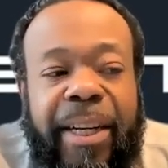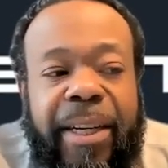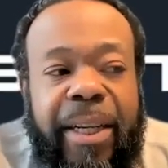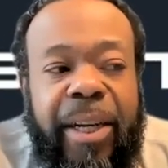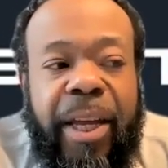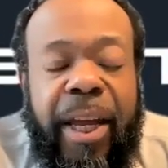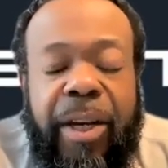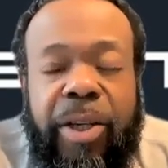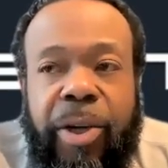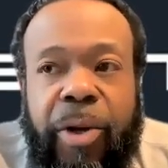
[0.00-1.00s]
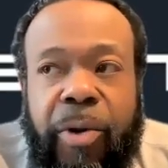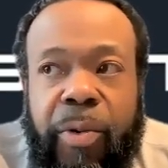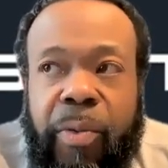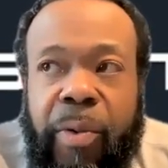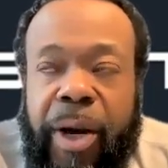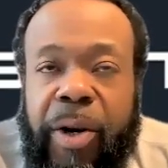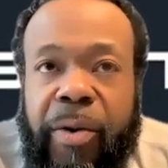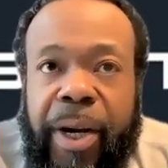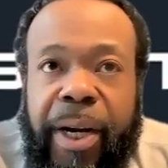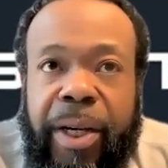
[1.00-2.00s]
is looking to
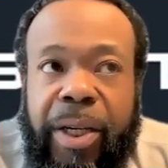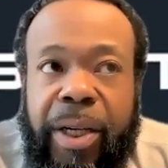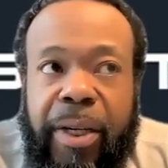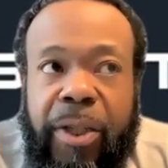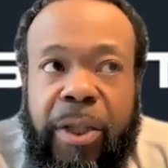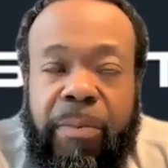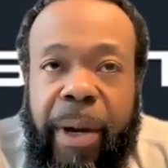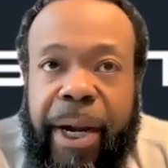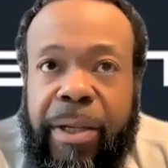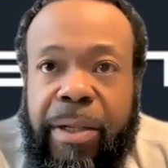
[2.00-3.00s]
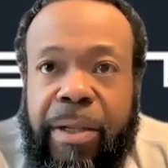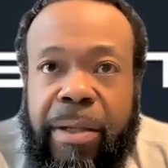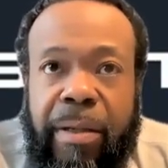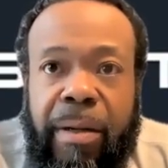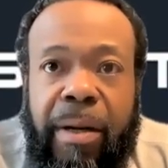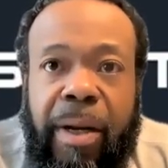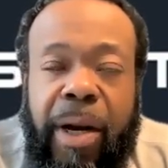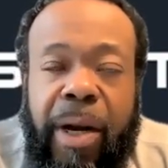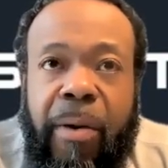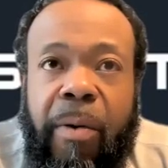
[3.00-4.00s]
enter into this space, you
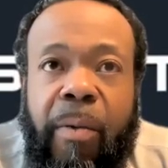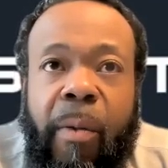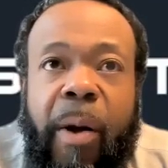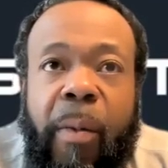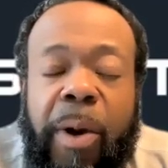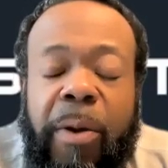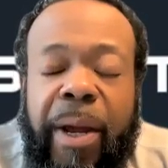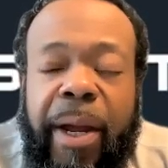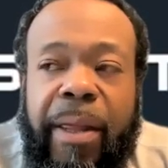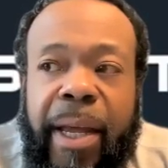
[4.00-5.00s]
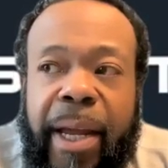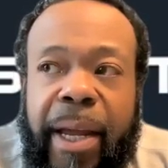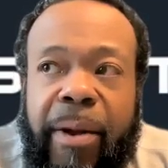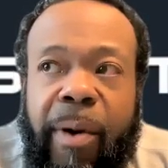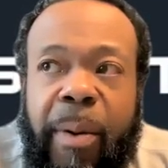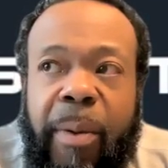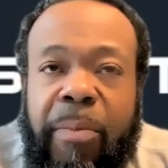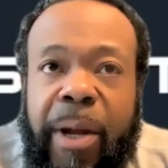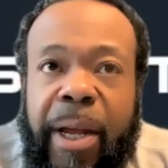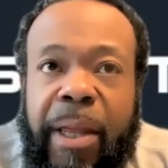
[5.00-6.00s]
know, what would be the what
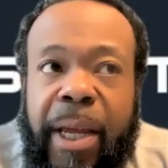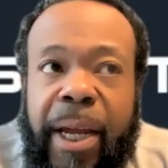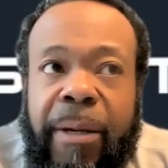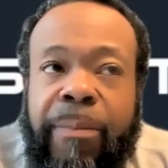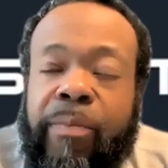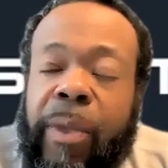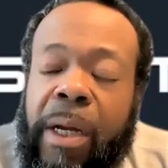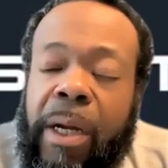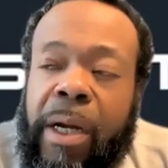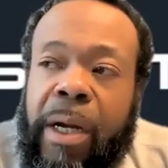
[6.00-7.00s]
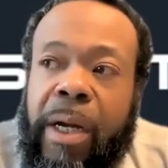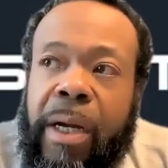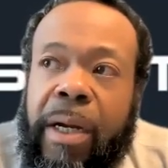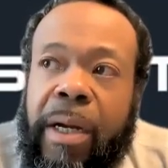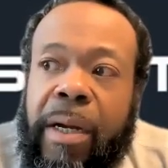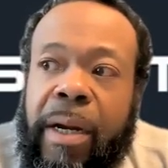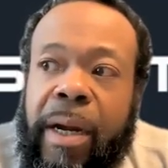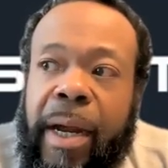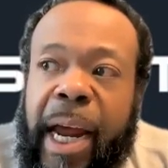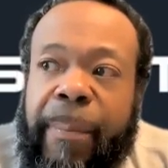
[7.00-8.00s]
would be the
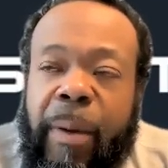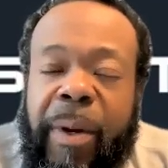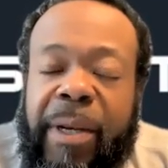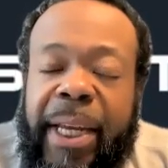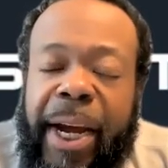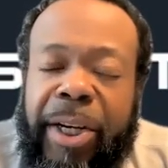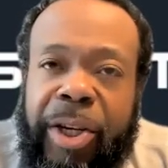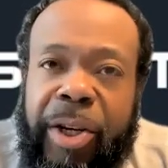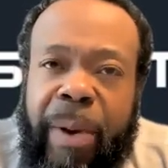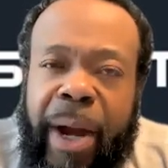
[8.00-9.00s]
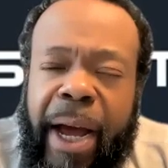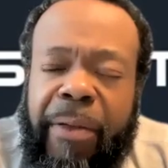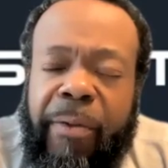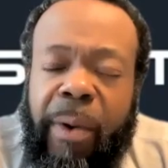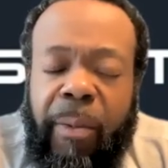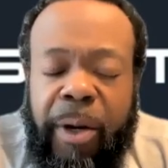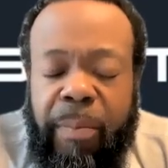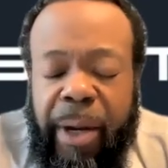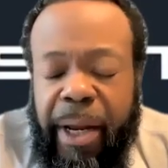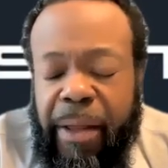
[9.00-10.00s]
implementation path? What would
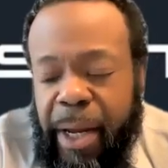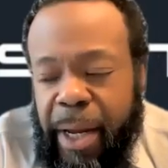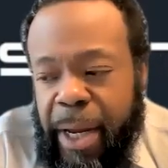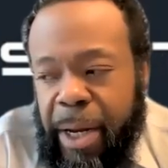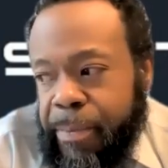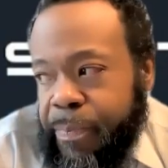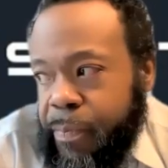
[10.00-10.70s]
be the